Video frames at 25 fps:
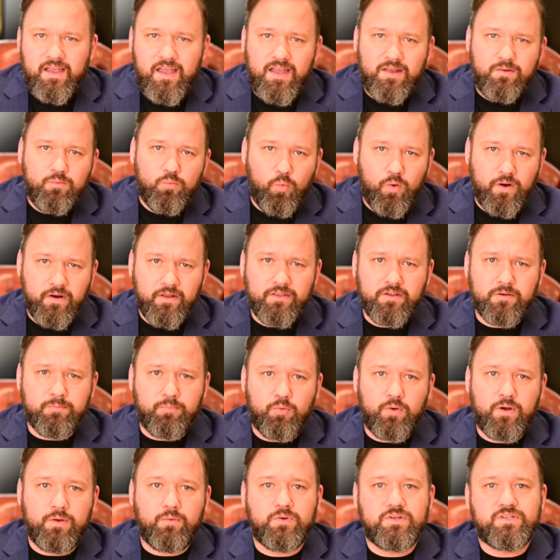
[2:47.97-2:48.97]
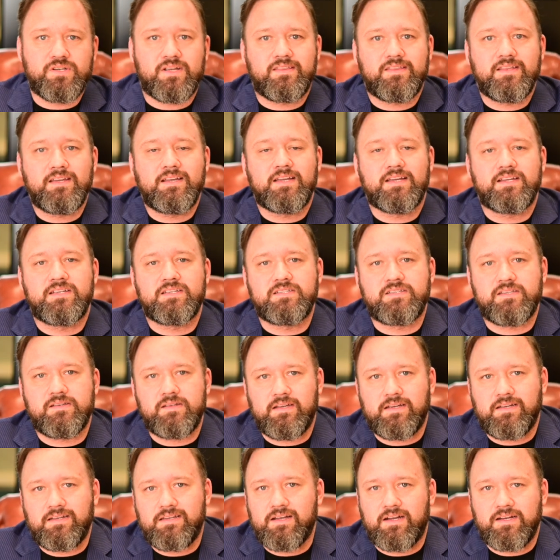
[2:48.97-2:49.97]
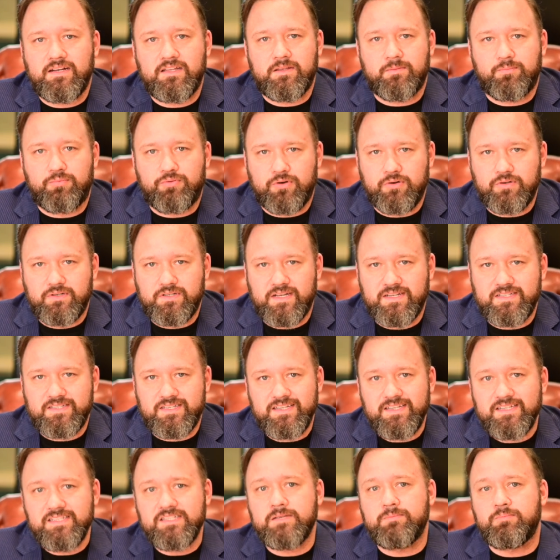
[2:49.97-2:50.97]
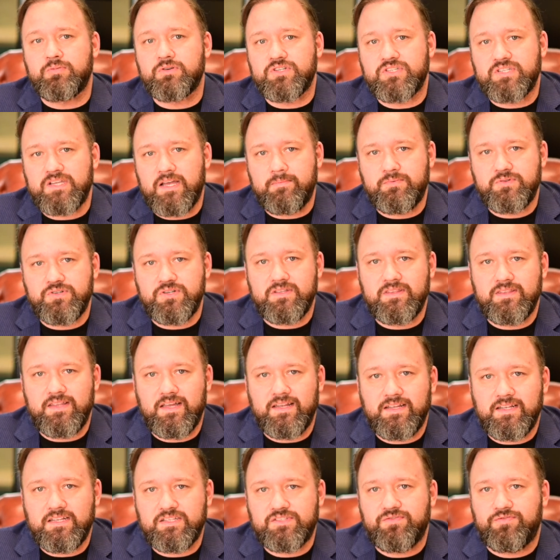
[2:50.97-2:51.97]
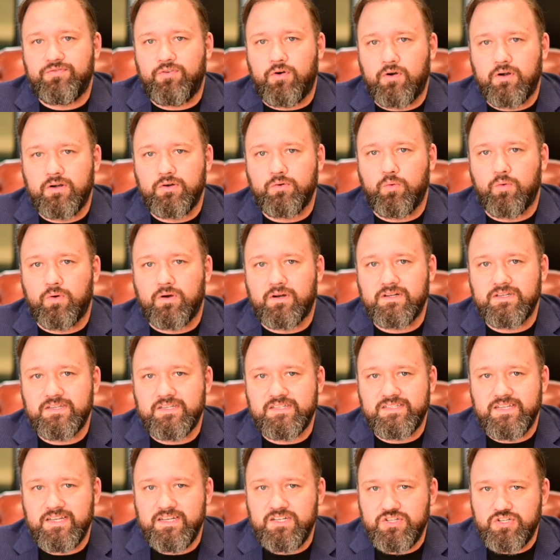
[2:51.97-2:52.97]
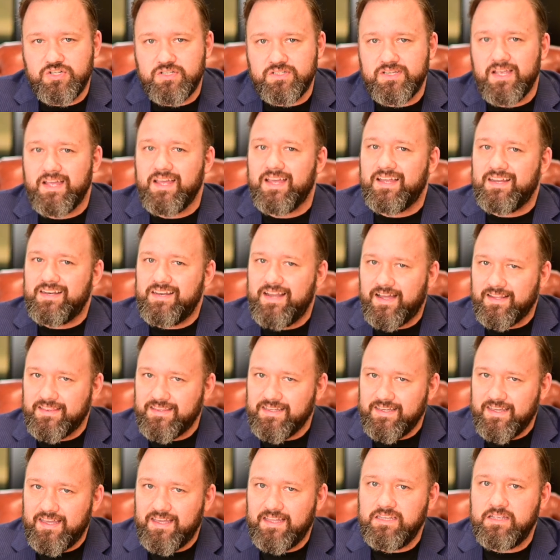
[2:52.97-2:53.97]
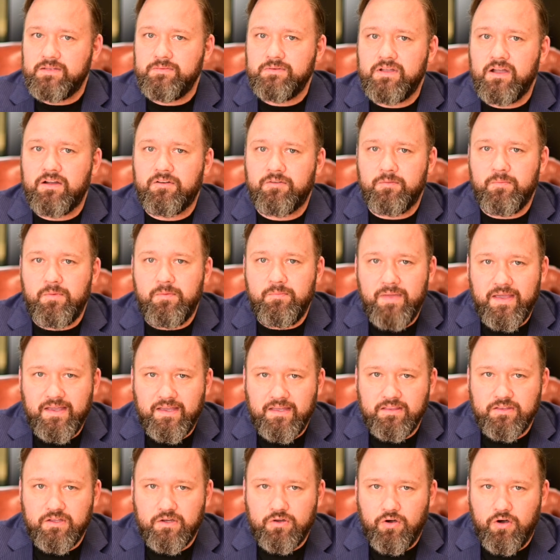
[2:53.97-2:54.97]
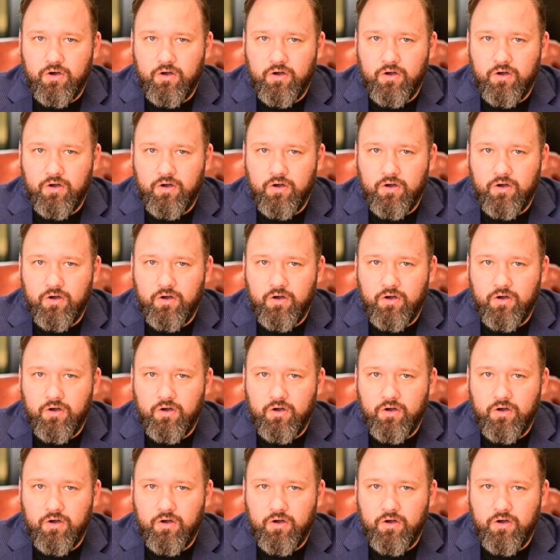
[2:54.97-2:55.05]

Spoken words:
And one other point which I think has ignited the protest is the perception that it's foreign organizations, not the Kenyan government, making the